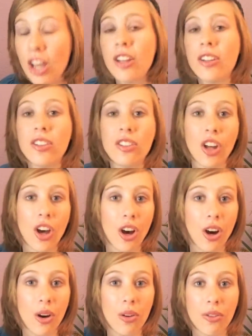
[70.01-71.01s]

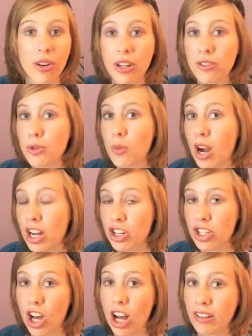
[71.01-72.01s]
So if you want your
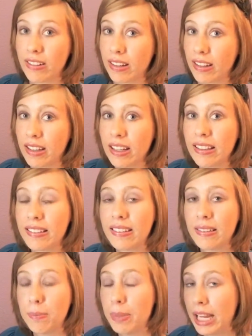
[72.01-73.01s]
dog to
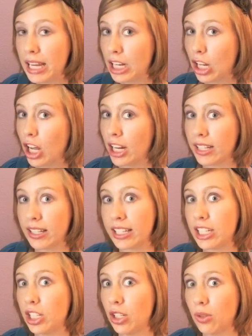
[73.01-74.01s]
spin on the
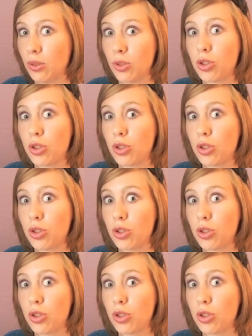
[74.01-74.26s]
cue,